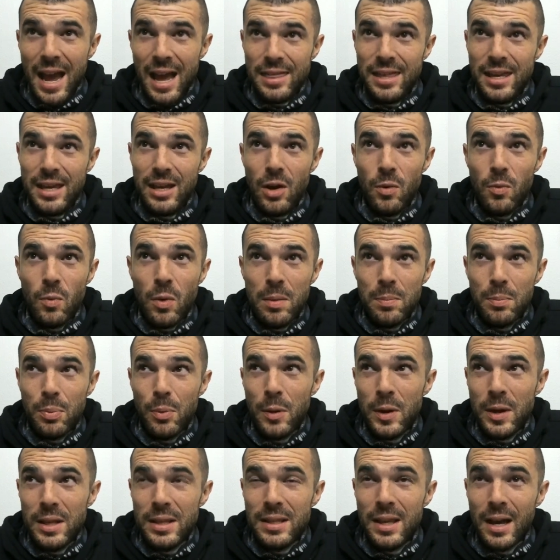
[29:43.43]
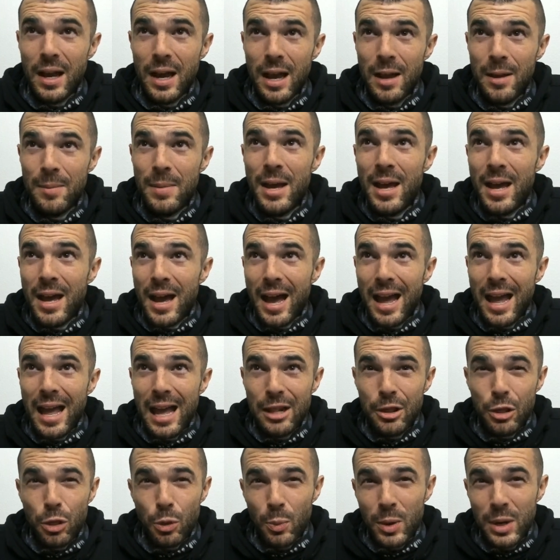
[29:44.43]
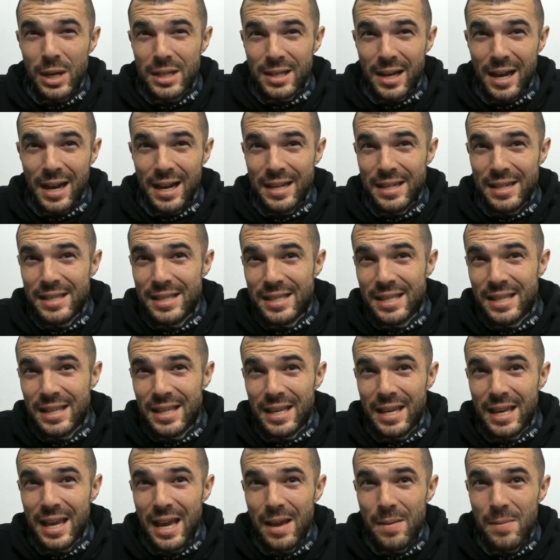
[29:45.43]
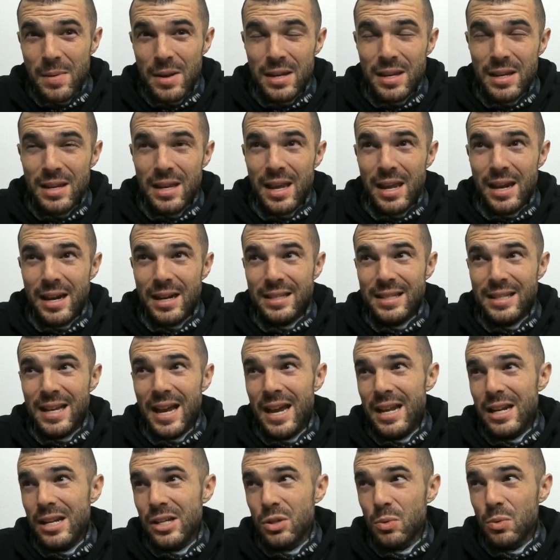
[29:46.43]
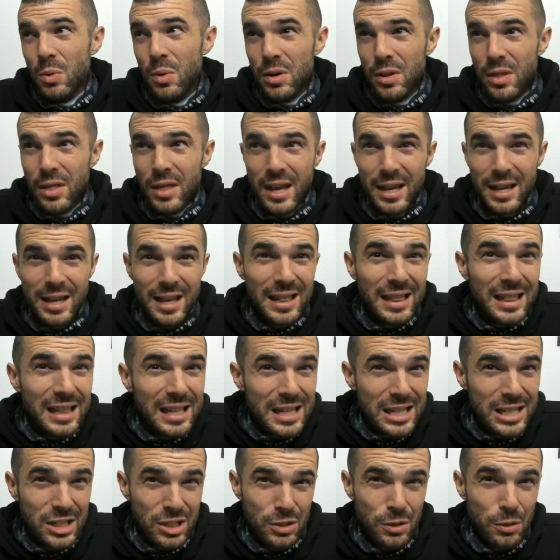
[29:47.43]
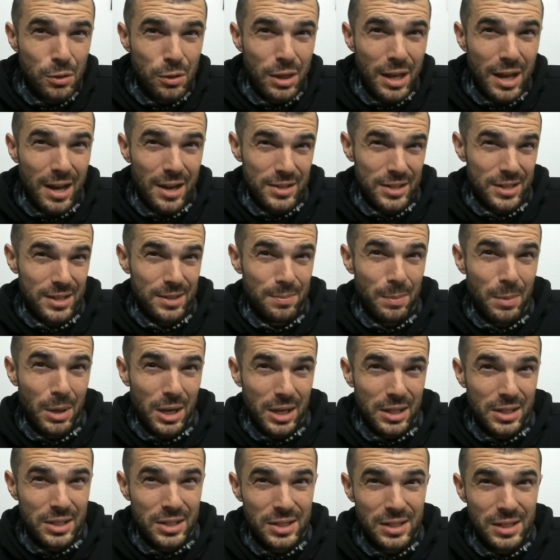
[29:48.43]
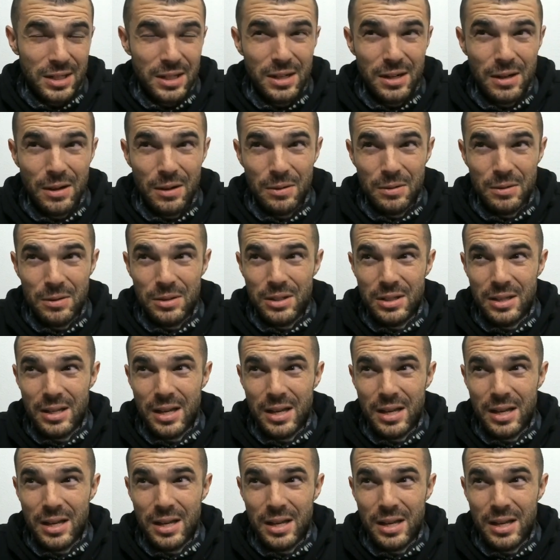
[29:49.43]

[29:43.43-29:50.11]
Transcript: I think at one point in time, I had three Titans in the game, and, and a Titan is worth like at least 2,000 bucks, you know,